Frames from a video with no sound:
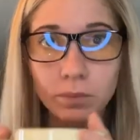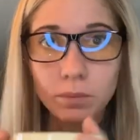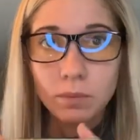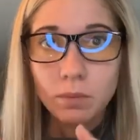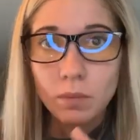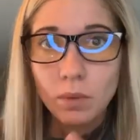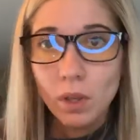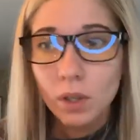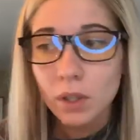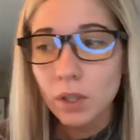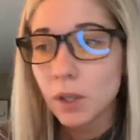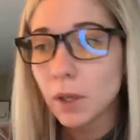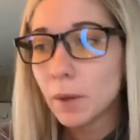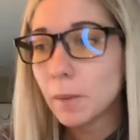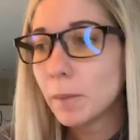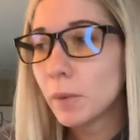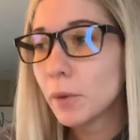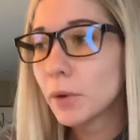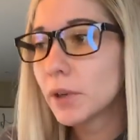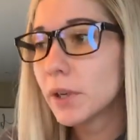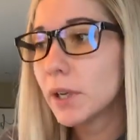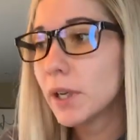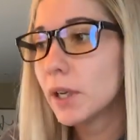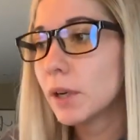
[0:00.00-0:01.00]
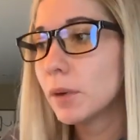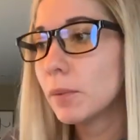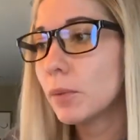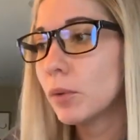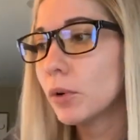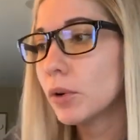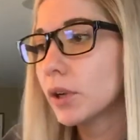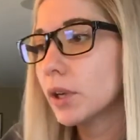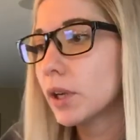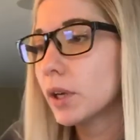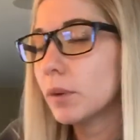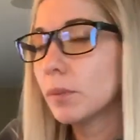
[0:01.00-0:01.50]
Good morning, good
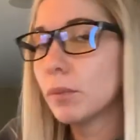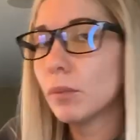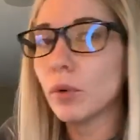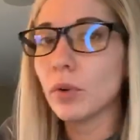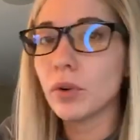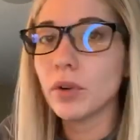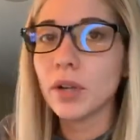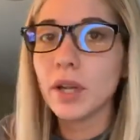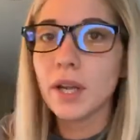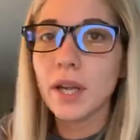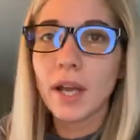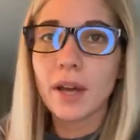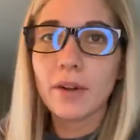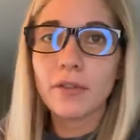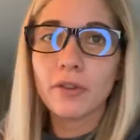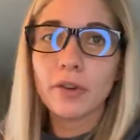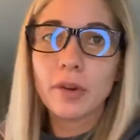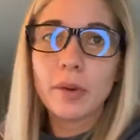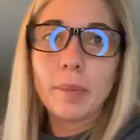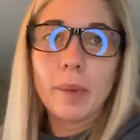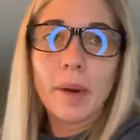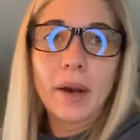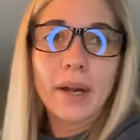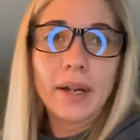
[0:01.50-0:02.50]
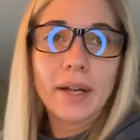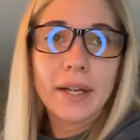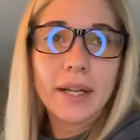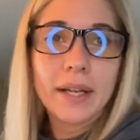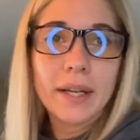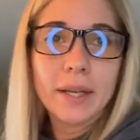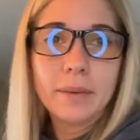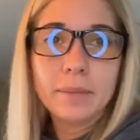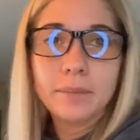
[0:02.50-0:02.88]
morning, good morning, everybody.